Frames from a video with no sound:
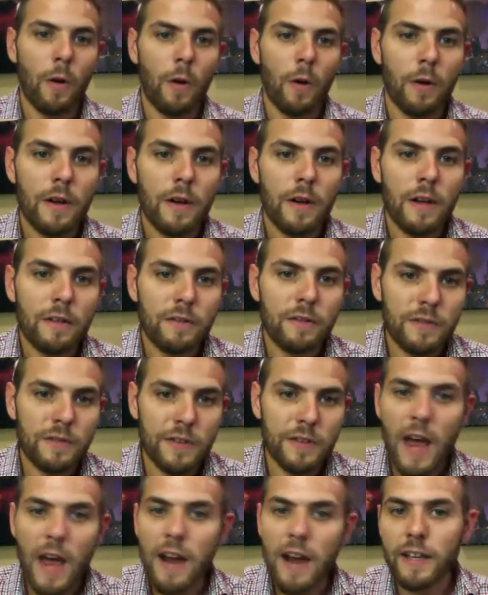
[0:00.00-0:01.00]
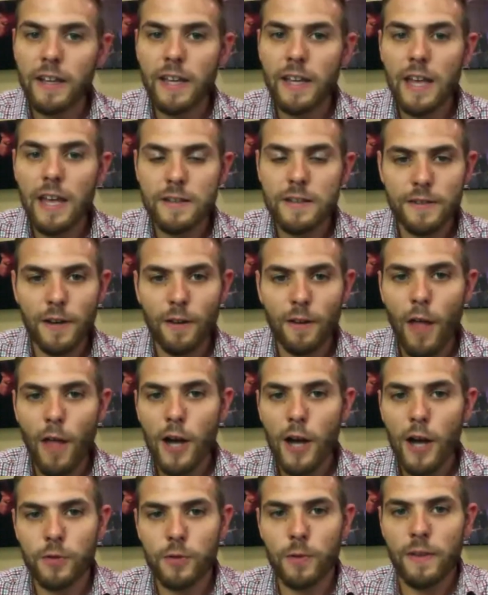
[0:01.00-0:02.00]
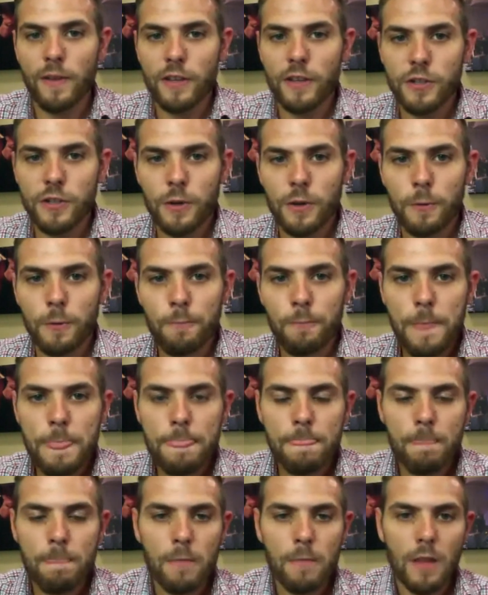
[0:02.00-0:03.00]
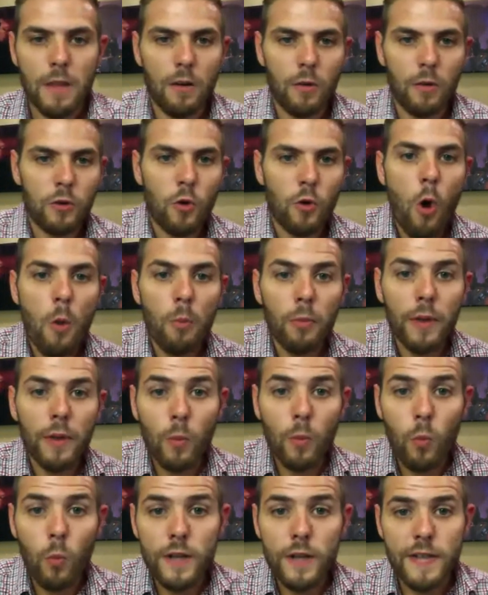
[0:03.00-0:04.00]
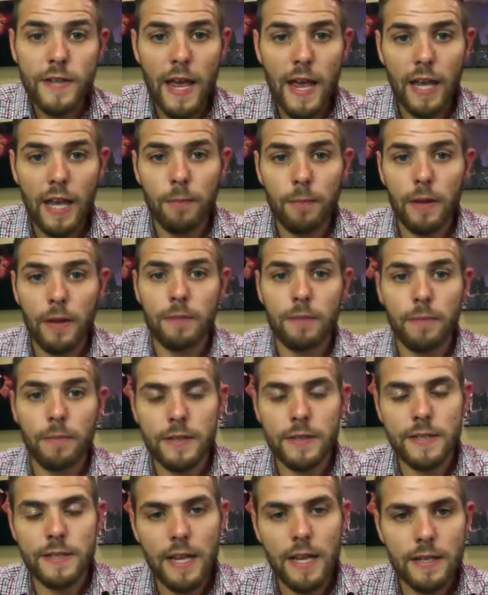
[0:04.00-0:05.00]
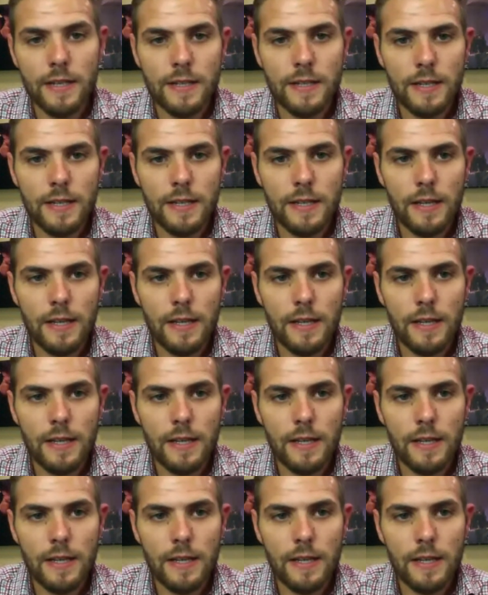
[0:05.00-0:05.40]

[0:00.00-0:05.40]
or decided against a luxury that you normally would take but didn't.